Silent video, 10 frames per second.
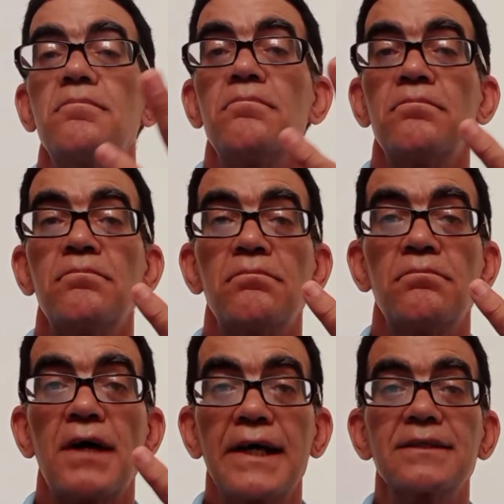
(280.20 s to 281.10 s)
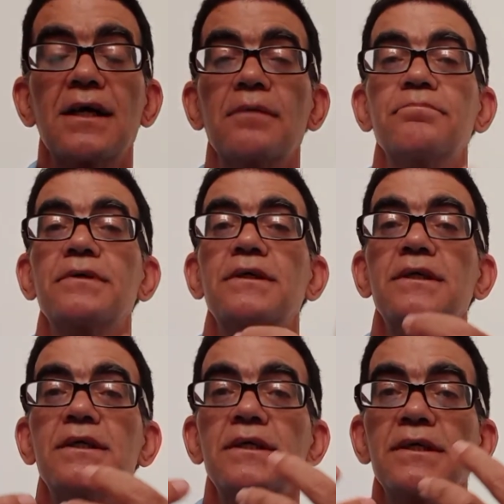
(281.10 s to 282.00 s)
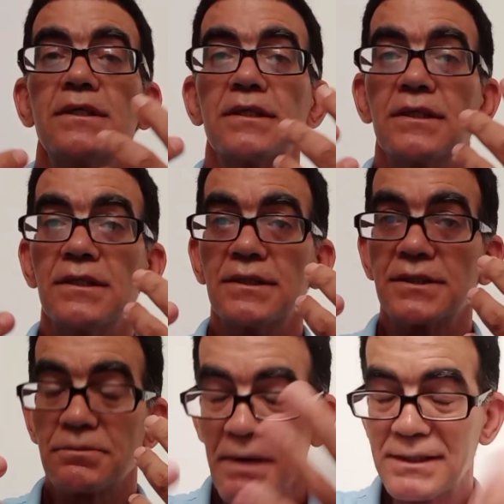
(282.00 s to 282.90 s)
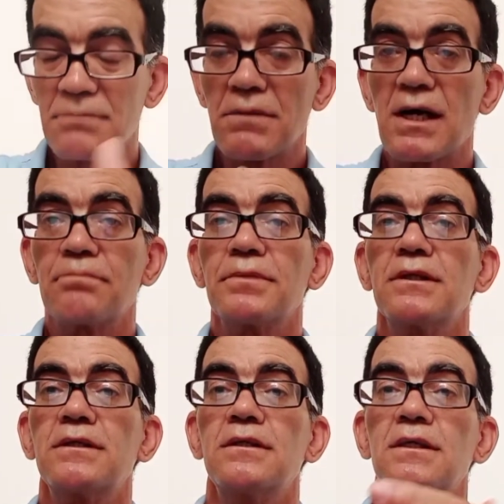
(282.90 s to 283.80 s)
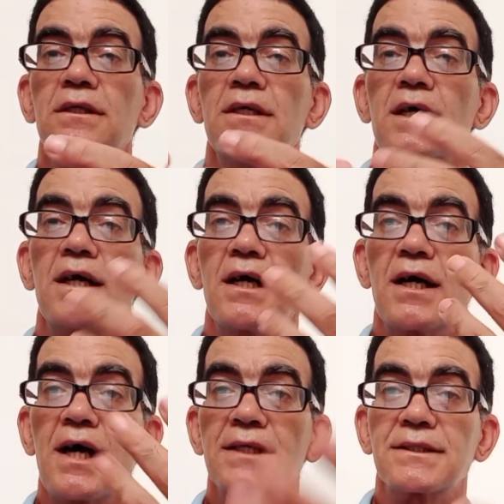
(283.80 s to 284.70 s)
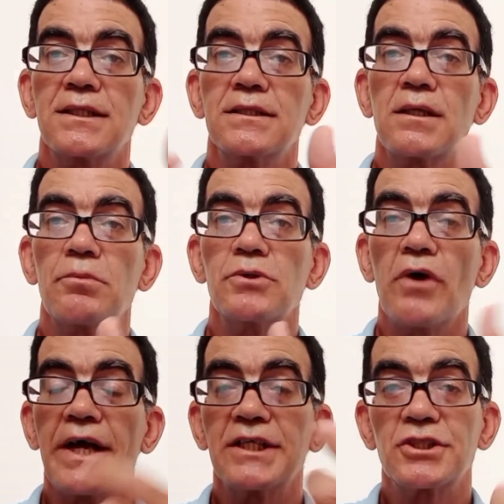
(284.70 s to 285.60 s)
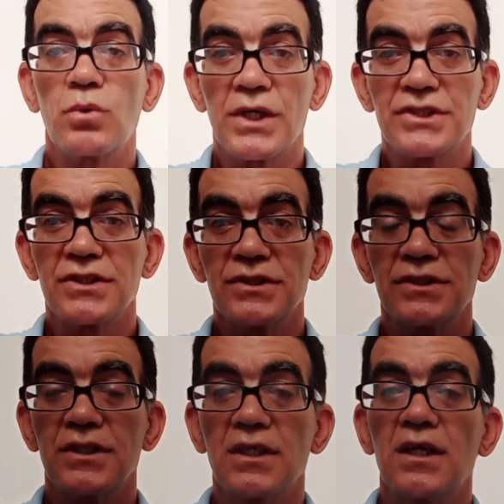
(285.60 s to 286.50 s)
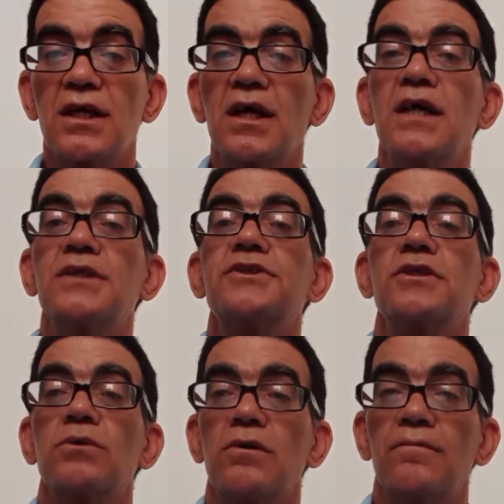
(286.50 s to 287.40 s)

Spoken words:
mind up, spider map, asking WH questions, and so on.